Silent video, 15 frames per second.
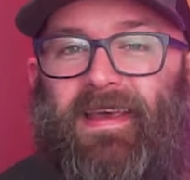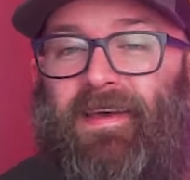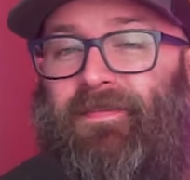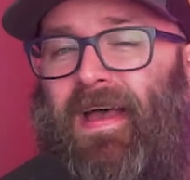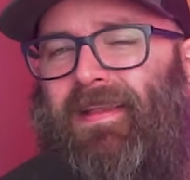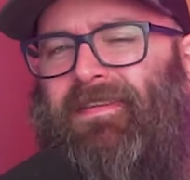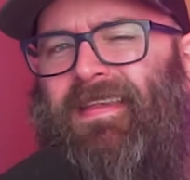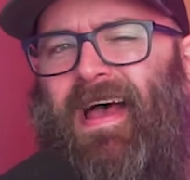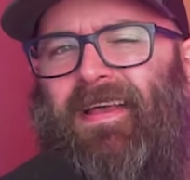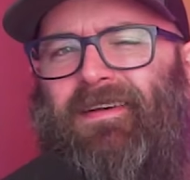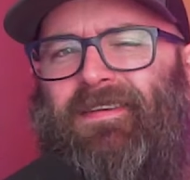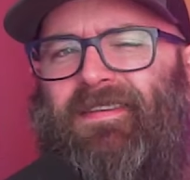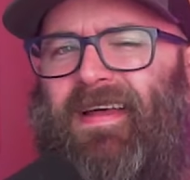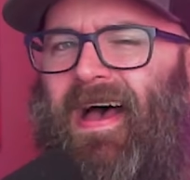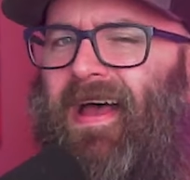If that's not
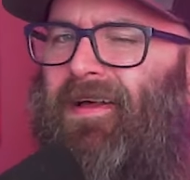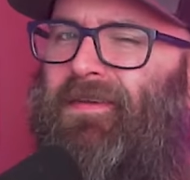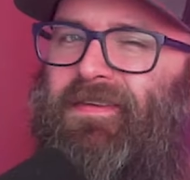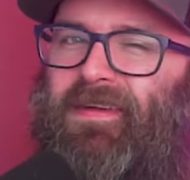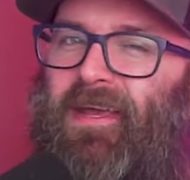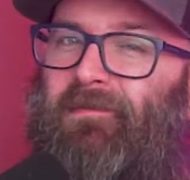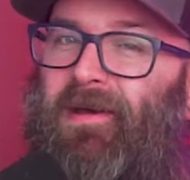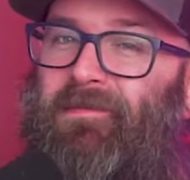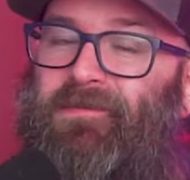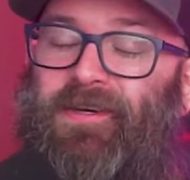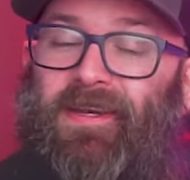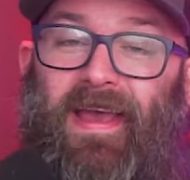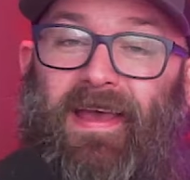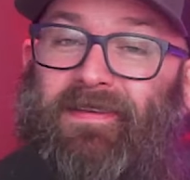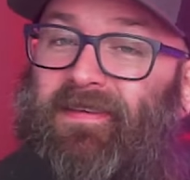your style,
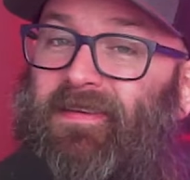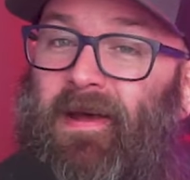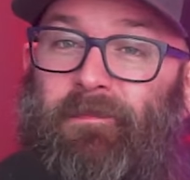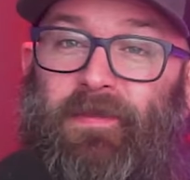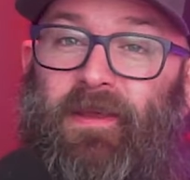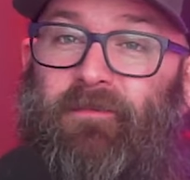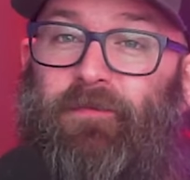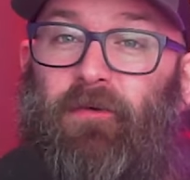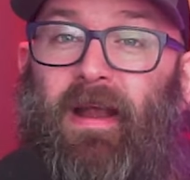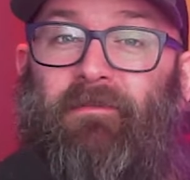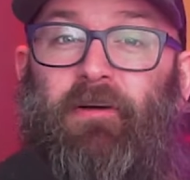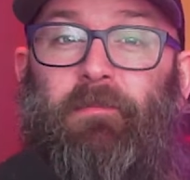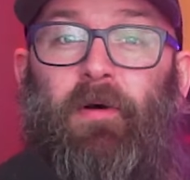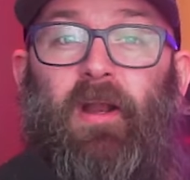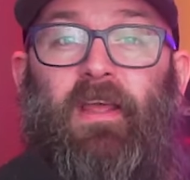CMMG has something for
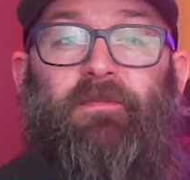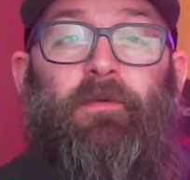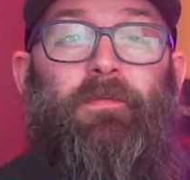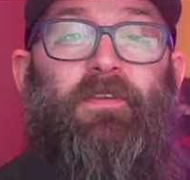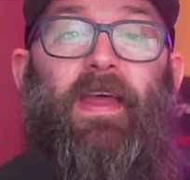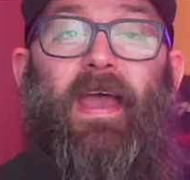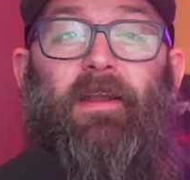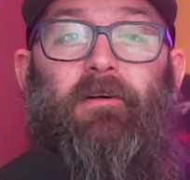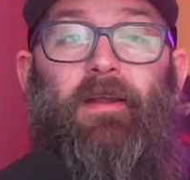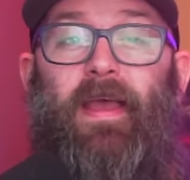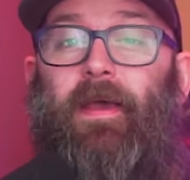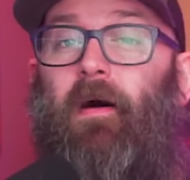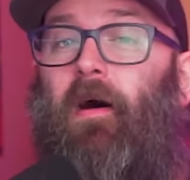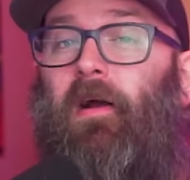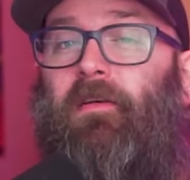everybody, from standard
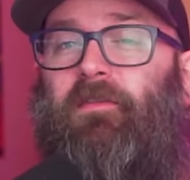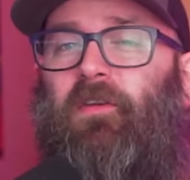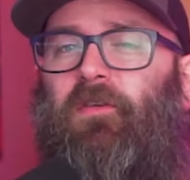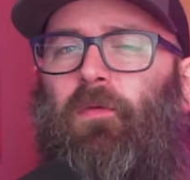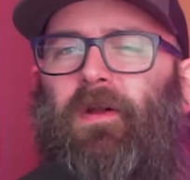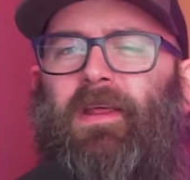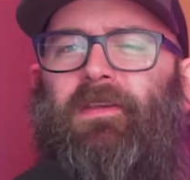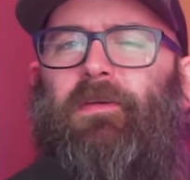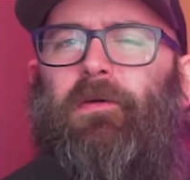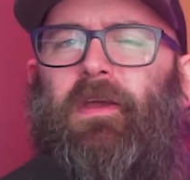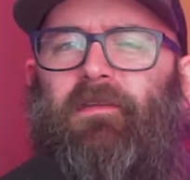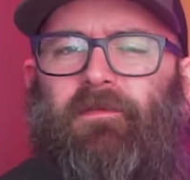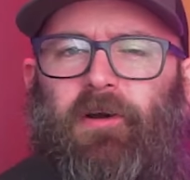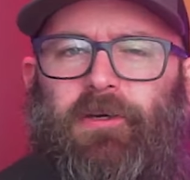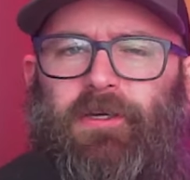ARs to 22
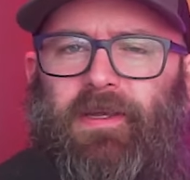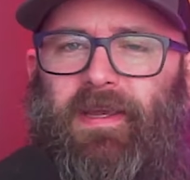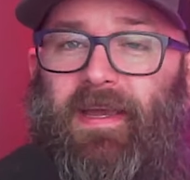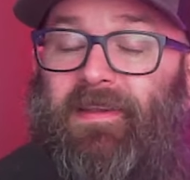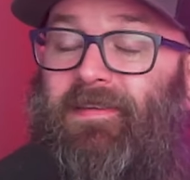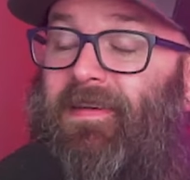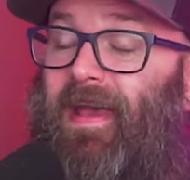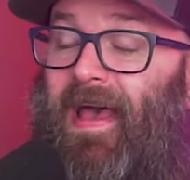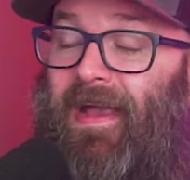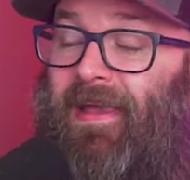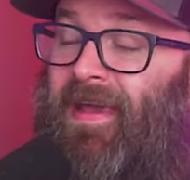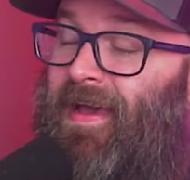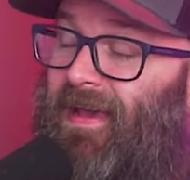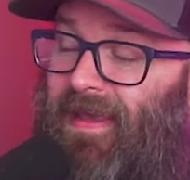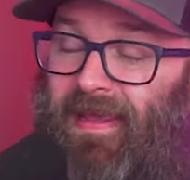conversion kits and heck,
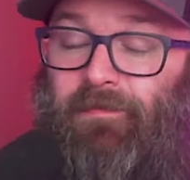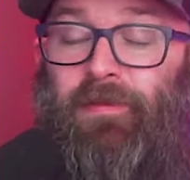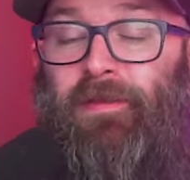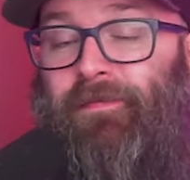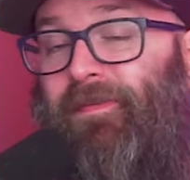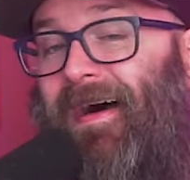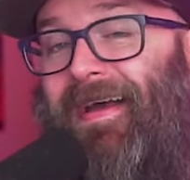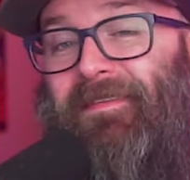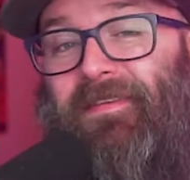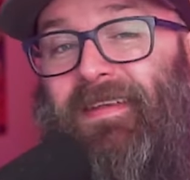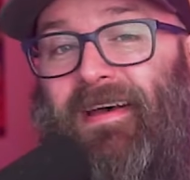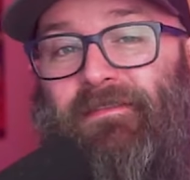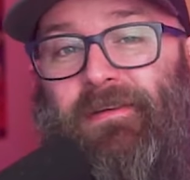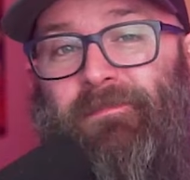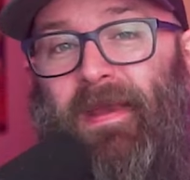even the
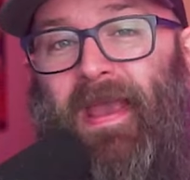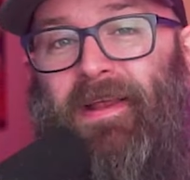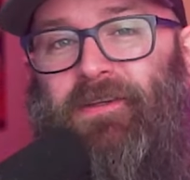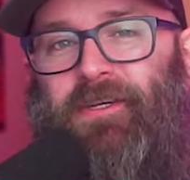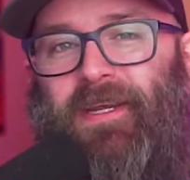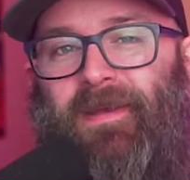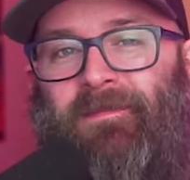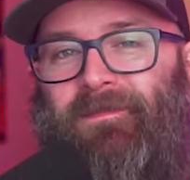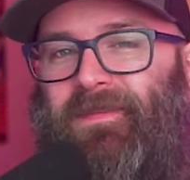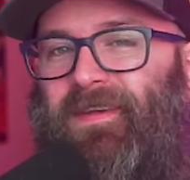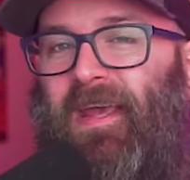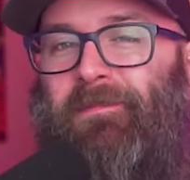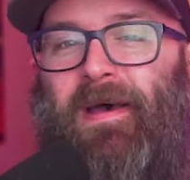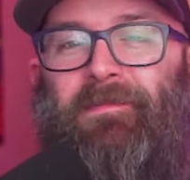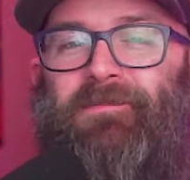5.7 Banshee.
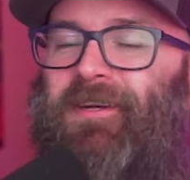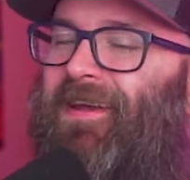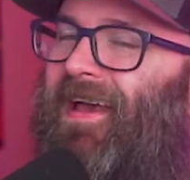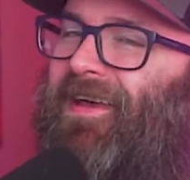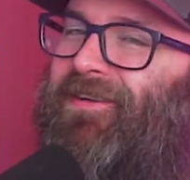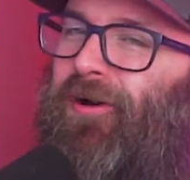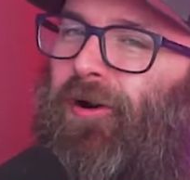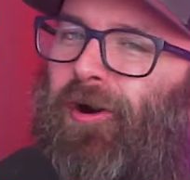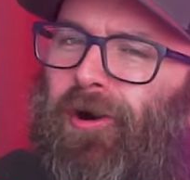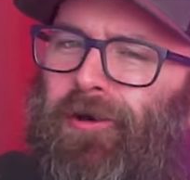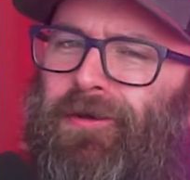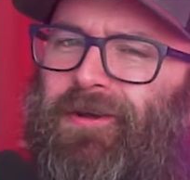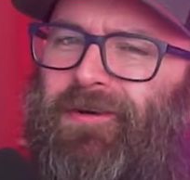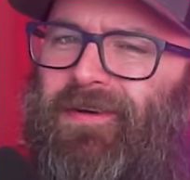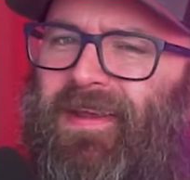CMMG has
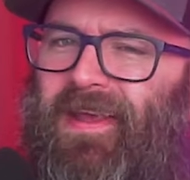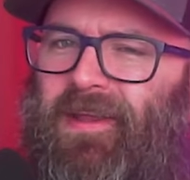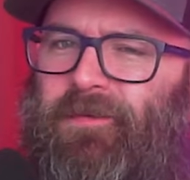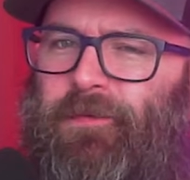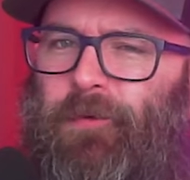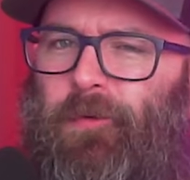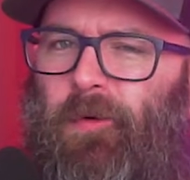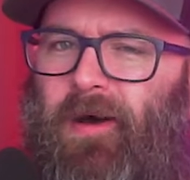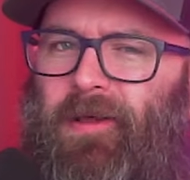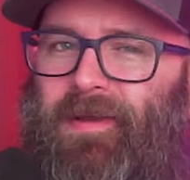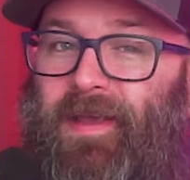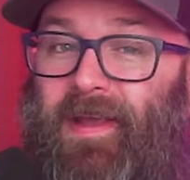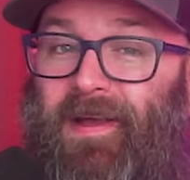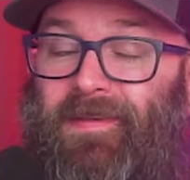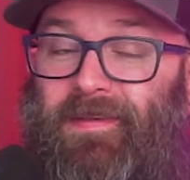all your needs for
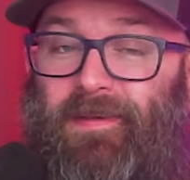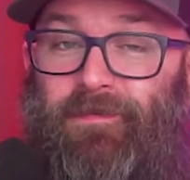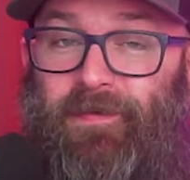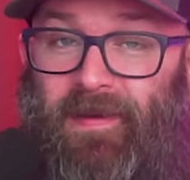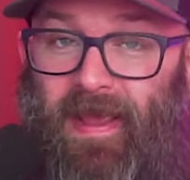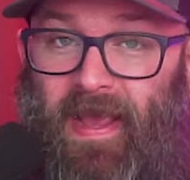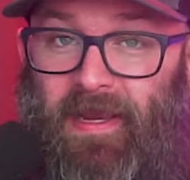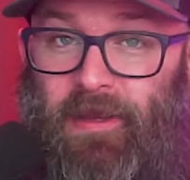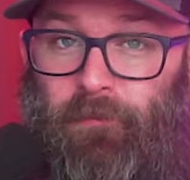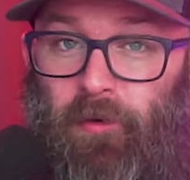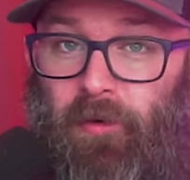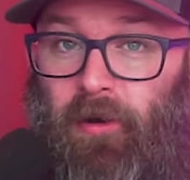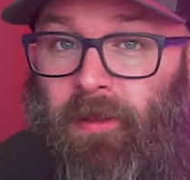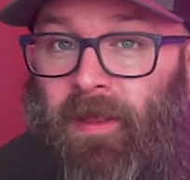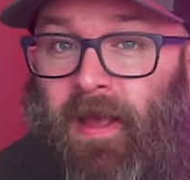quality guns to fit any
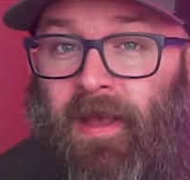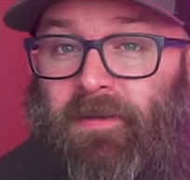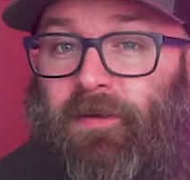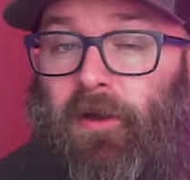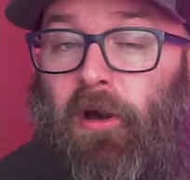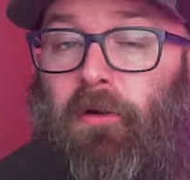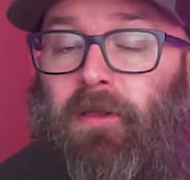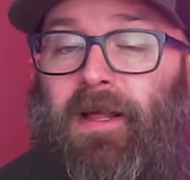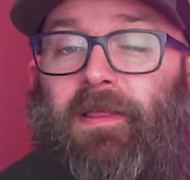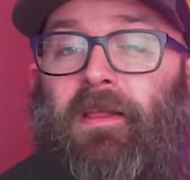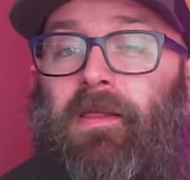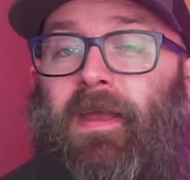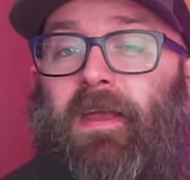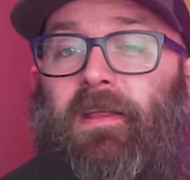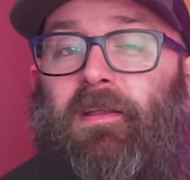role, so go click the
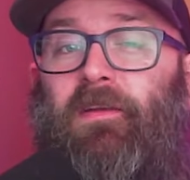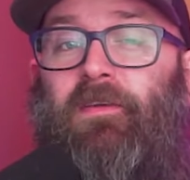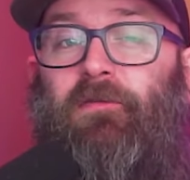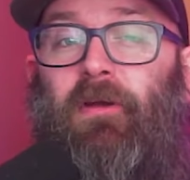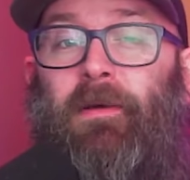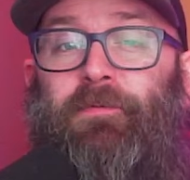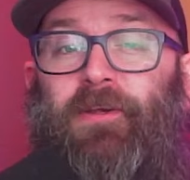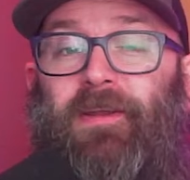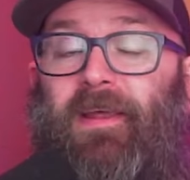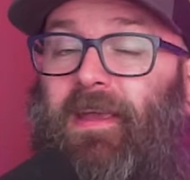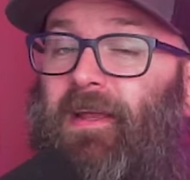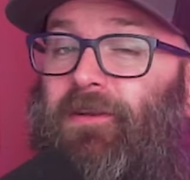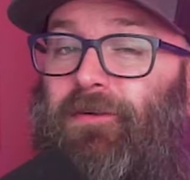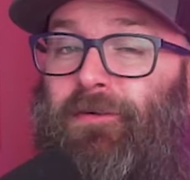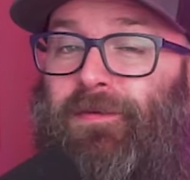link in the description and
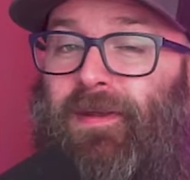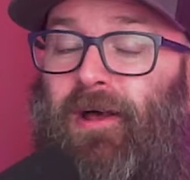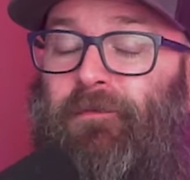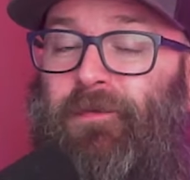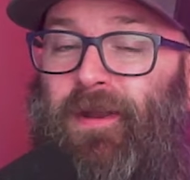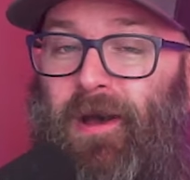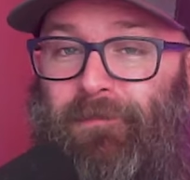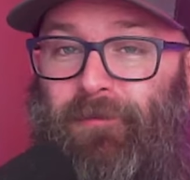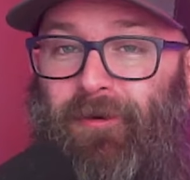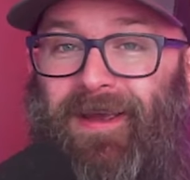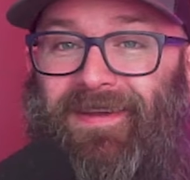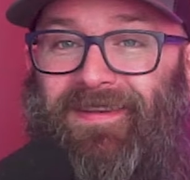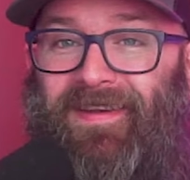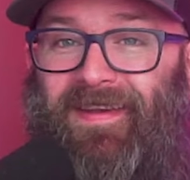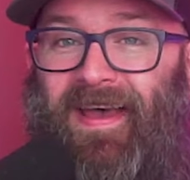get yourself an
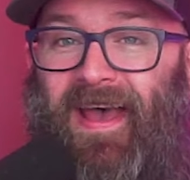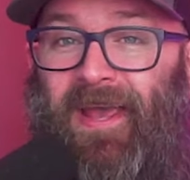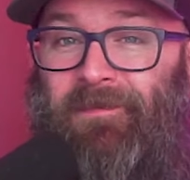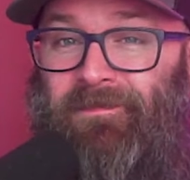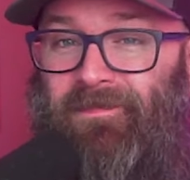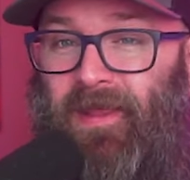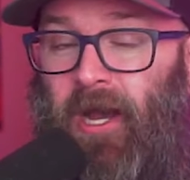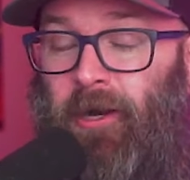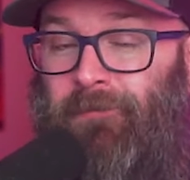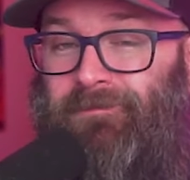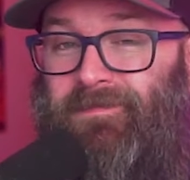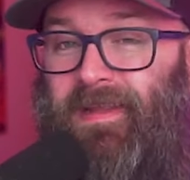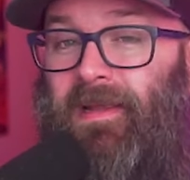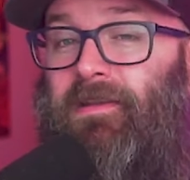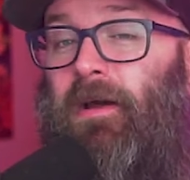upgrade today. Oh,
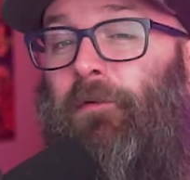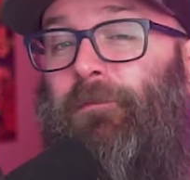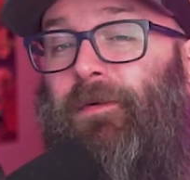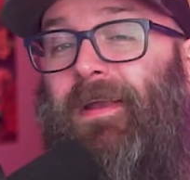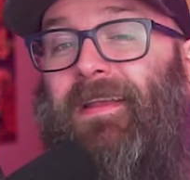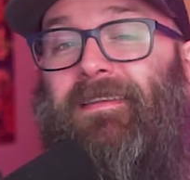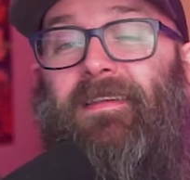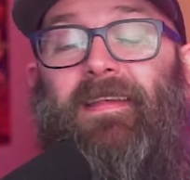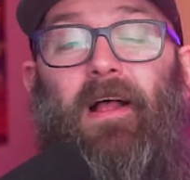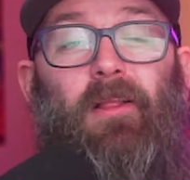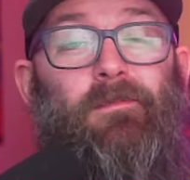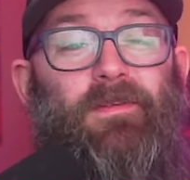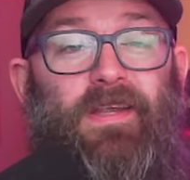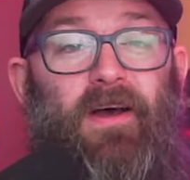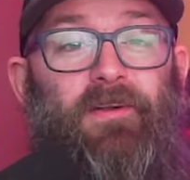and don't forget to tell
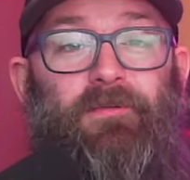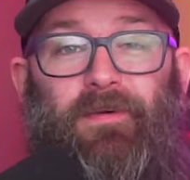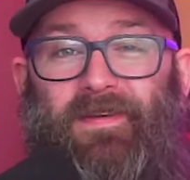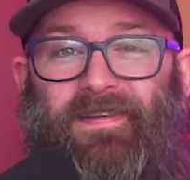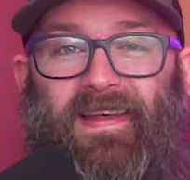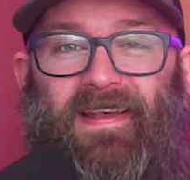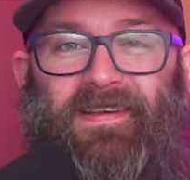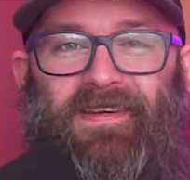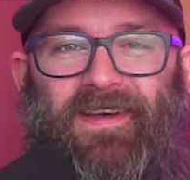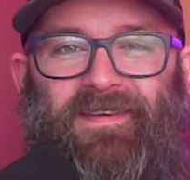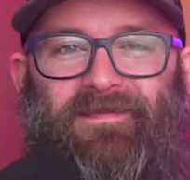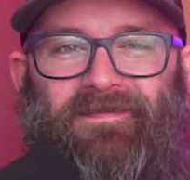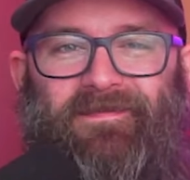them Tundra sent you.